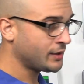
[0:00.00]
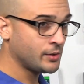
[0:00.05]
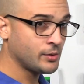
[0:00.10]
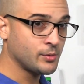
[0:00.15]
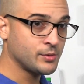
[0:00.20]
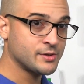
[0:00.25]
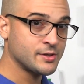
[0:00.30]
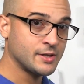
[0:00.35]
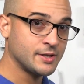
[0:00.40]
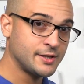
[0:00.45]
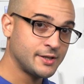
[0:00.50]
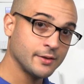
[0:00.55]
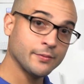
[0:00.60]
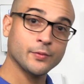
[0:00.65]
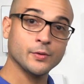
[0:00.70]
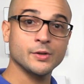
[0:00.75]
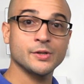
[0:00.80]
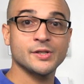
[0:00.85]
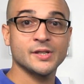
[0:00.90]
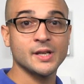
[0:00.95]
use
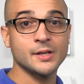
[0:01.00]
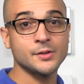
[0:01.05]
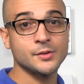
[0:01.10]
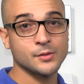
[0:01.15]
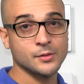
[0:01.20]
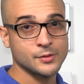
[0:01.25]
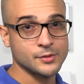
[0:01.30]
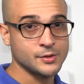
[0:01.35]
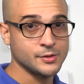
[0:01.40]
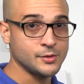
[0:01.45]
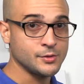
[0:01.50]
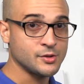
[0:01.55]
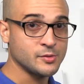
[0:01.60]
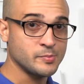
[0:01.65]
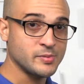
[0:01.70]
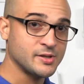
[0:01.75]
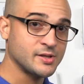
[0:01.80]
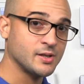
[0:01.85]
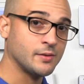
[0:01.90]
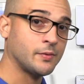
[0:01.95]
different sensors to do
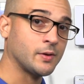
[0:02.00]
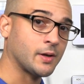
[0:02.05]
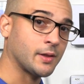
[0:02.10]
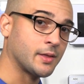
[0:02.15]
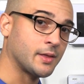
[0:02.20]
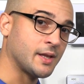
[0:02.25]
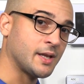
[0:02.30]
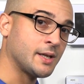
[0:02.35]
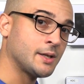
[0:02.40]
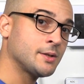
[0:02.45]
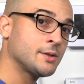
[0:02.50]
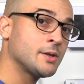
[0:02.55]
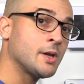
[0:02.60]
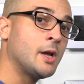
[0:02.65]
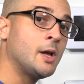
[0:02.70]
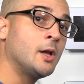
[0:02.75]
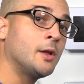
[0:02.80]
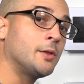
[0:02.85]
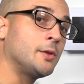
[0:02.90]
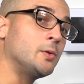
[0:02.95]
specific things,
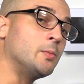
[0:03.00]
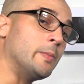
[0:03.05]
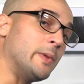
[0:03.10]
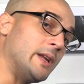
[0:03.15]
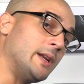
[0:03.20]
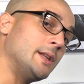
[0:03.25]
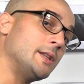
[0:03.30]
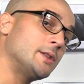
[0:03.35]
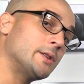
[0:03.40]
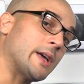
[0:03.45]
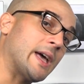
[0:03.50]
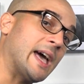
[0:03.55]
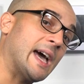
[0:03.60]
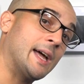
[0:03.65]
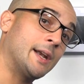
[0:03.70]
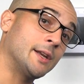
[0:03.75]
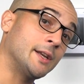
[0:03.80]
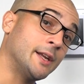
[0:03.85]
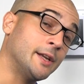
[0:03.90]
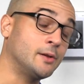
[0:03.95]
you may need to
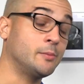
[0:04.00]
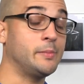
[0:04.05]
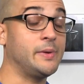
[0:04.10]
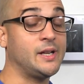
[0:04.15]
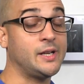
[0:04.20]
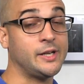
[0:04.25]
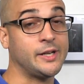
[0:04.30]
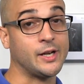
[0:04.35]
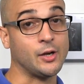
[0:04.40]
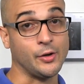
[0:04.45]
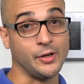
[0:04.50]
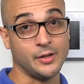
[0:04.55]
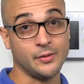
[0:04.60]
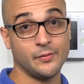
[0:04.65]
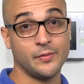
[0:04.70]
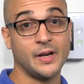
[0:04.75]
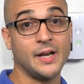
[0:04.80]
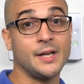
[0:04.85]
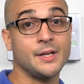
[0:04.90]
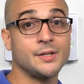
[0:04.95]
add an intermediary
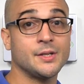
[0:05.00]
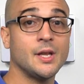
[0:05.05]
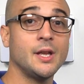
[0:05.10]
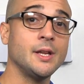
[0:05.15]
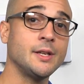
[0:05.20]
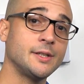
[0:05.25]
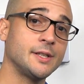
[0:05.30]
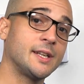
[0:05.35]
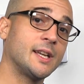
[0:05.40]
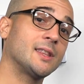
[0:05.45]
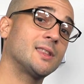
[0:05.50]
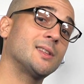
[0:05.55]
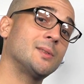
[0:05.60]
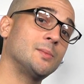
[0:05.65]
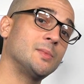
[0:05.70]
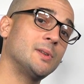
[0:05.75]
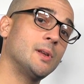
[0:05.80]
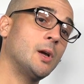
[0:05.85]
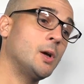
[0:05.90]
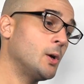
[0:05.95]
device to get
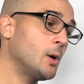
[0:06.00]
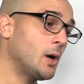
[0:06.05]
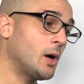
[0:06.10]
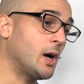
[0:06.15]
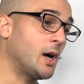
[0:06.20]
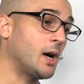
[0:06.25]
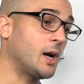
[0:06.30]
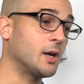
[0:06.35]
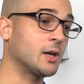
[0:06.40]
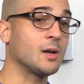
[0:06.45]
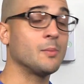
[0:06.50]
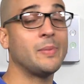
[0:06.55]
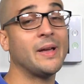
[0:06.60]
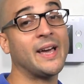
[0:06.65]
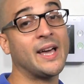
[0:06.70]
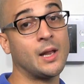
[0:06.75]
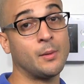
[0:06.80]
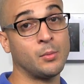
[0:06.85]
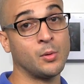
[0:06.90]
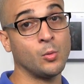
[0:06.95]
them uh,
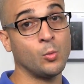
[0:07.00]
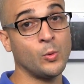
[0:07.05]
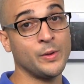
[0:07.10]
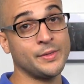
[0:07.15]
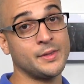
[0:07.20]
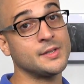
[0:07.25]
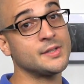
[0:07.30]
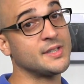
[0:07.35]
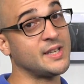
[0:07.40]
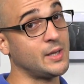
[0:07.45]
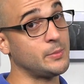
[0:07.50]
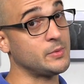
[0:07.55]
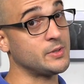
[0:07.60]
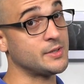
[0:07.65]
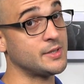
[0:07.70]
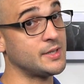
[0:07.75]
compatible with the Simon